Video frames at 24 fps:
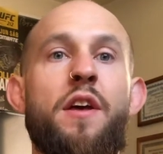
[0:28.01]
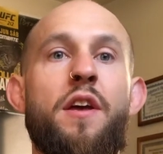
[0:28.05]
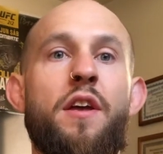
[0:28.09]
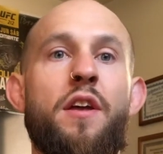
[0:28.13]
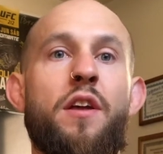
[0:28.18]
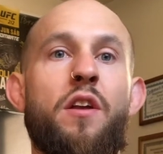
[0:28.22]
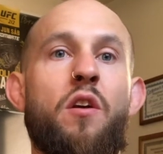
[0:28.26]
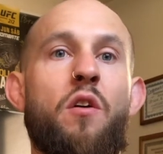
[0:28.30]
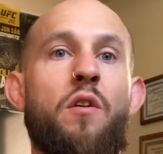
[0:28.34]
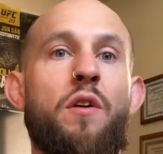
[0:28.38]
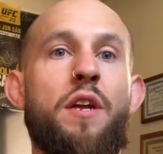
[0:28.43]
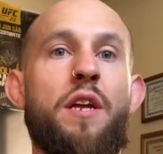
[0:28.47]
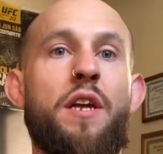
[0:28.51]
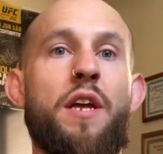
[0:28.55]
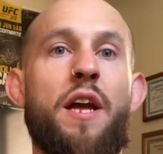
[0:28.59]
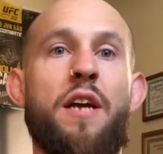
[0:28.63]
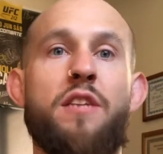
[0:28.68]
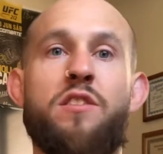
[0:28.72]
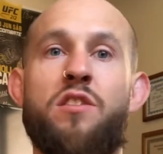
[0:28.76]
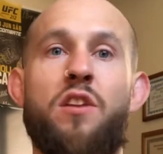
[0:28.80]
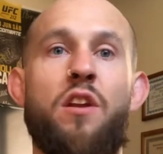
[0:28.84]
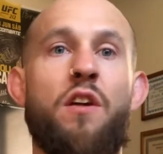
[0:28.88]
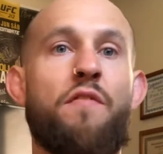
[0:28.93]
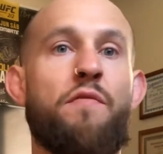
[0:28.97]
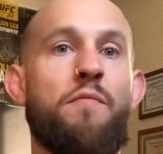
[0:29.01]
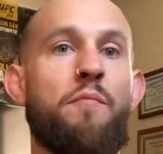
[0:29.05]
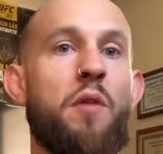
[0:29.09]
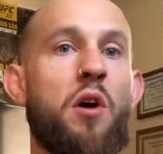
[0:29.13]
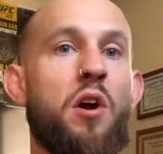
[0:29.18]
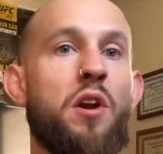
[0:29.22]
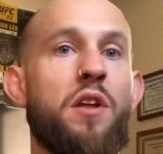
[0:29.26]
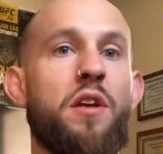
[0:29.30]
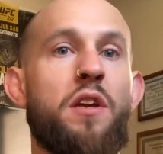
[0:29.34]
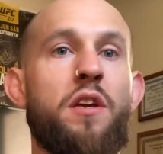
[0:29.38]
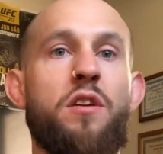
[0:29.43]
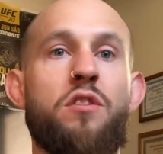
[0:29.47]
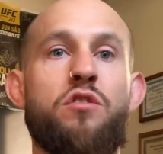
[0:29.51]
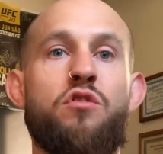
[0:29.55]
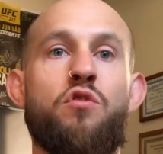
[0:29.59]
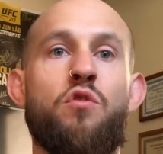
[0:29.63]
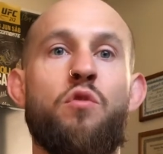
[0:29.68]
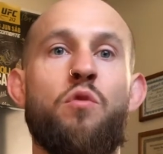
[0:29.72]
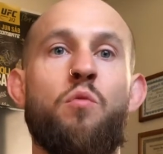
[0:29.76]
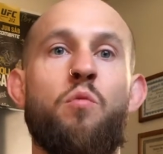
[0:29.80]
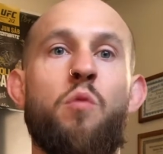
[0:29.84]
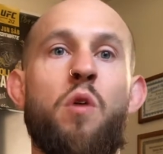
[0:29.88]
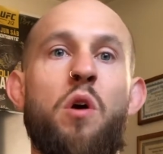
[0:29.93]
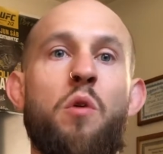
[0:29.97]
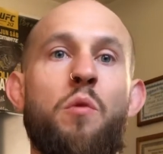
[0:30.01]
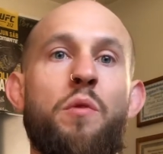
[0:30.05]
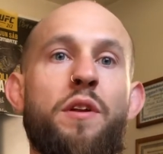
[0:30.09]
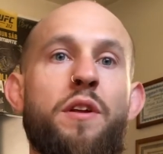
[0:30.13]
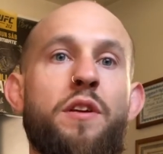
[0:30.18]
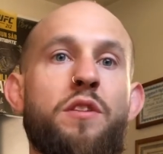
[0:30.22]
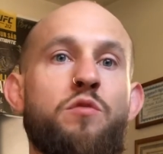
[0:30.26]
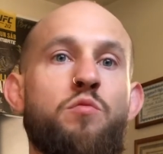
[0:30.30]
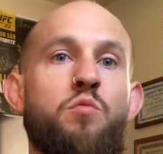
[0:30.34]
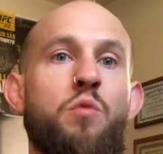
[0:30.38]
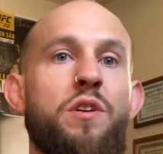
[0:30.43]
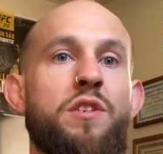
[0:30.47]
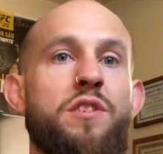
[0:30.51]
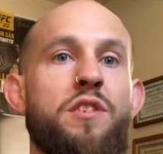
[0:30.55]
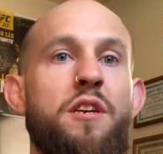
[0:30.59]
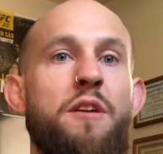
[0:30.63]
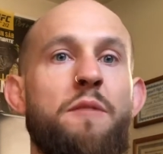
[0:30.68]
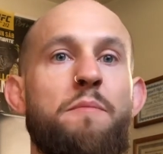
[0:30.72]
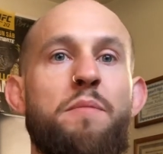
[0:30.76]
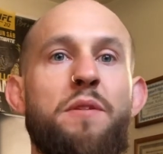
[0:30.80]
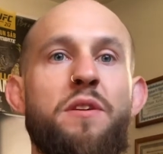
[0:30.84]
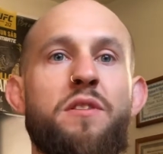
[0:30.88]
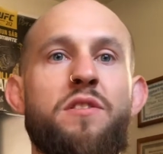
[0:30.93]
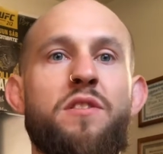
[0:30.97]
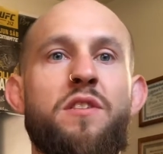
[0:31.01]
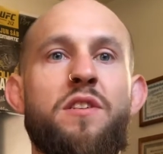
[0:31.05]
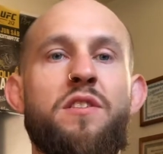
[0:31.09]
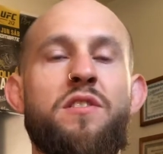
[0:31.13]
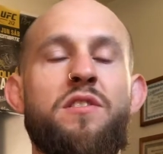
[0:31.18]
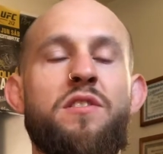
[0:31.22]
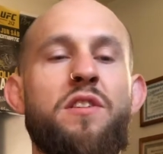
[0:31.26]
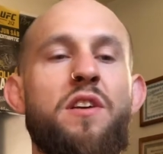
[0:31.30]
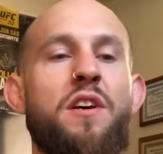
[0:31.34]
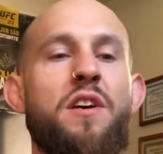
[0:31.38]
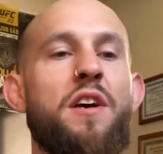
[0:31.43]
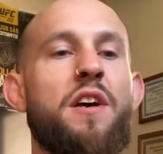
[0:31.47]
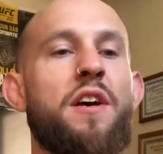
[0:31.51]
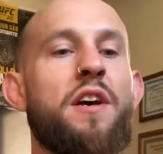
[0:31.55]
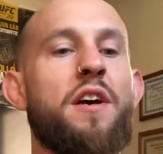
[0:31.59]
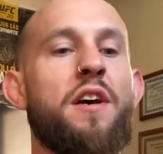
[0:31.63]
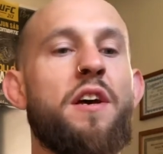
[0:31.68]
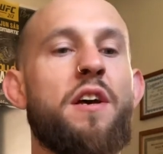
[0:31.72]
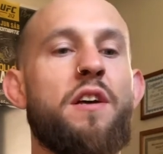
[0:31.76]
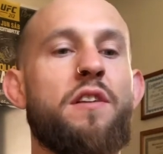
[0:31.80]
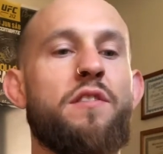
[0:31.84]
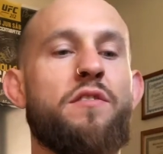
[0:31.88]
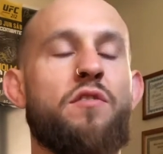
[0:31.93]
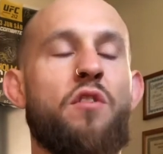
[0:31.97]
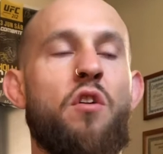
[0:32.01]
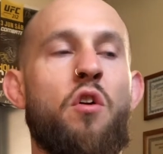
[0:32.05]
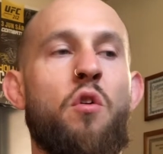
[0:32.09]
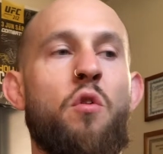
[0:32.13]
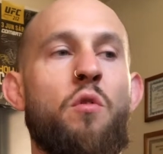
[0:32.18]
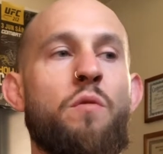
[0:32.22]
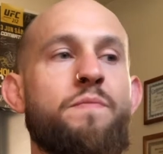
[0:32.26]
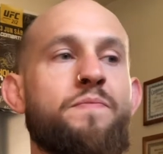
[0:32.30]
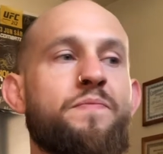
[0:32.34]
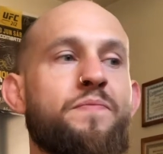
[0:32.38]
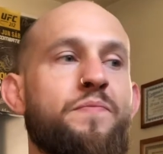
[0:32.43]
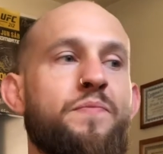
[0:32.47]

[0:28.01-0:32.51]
You know, he has enough money. He's doing well with his whiskey business. So